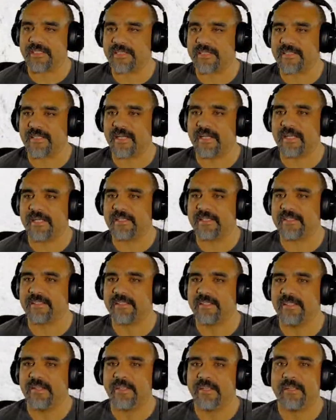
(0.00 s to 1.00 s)
site.
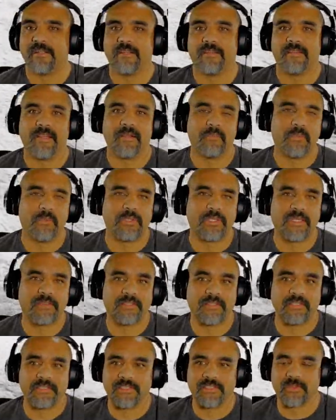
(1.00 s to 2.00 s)
Then we'll get
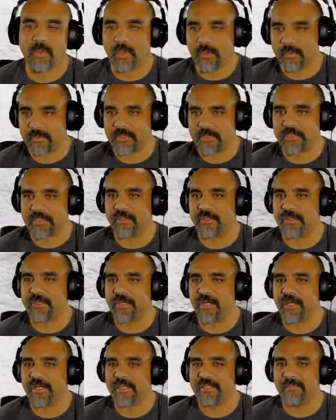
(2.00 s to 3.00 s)
the swarms turned
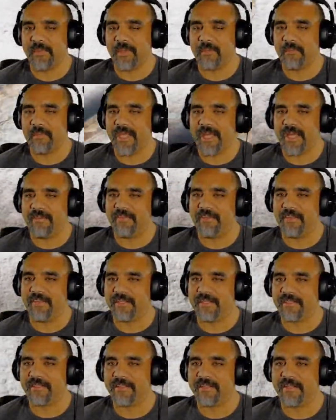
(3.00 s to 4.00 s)
on, maybe have
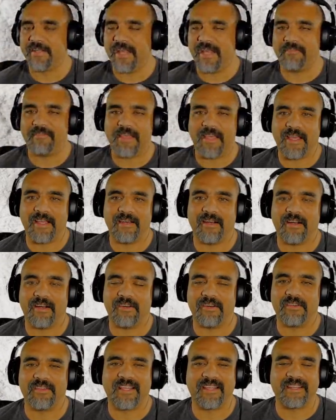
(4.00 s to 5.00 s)
that
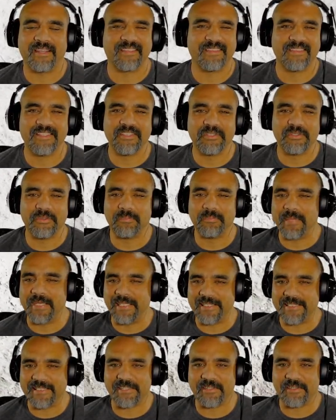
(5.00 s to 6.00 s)
our like little
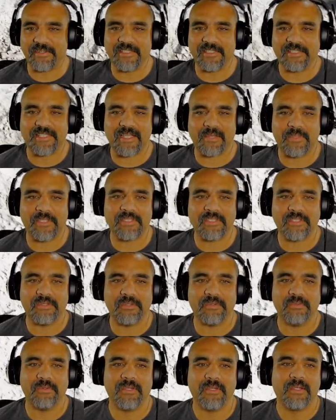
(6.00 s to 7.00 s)
mini series that we
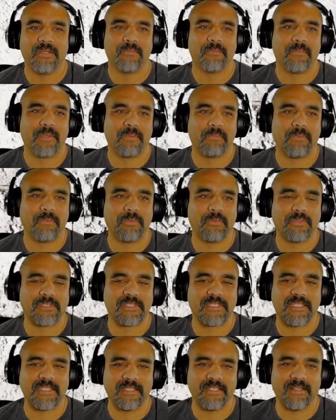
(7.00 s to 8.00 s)
do. Maybe we'll
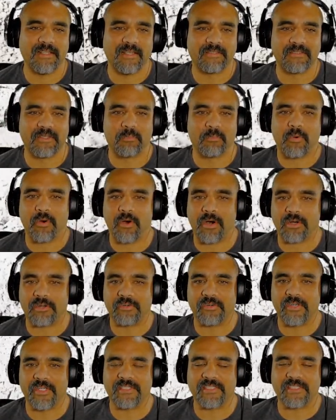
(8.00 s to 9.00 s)
see like the
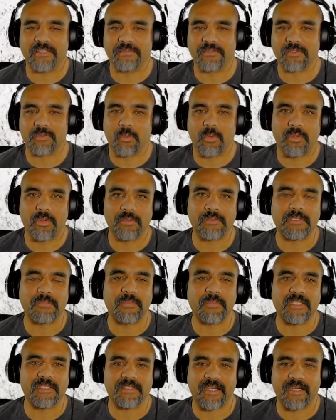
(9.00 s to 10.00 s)
progress of swarms,
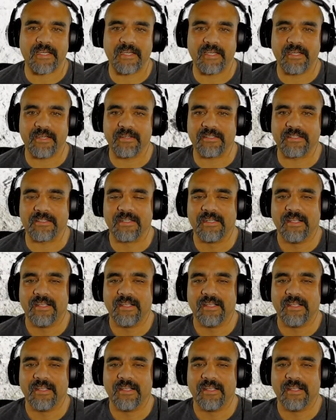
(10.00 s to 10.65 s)
because I hear